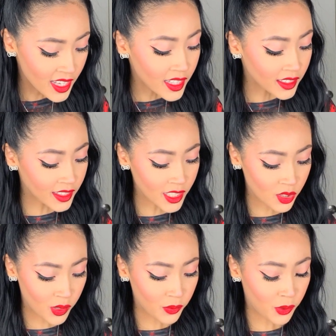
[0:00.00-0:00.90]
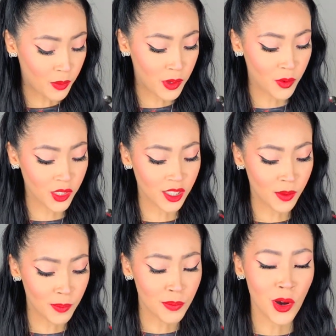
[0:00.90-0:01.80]
This one for me was the
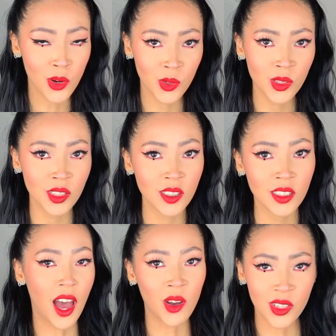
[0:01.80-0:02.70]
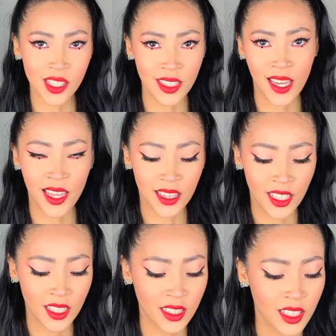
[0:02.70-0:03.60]
most
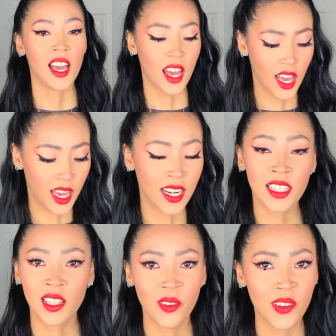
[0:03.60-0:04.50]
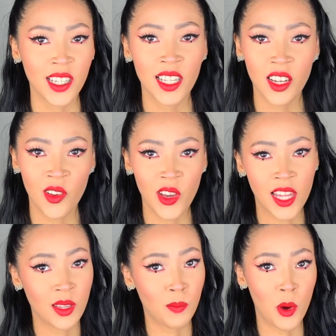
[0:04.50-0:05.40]
outstanding and I definitely love it at the
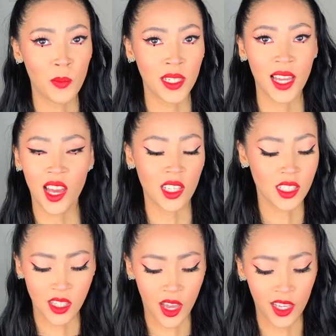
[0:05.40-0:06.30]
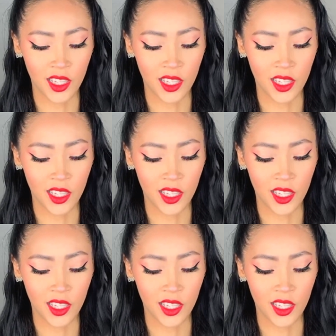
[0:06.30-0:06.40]
moment I saw it.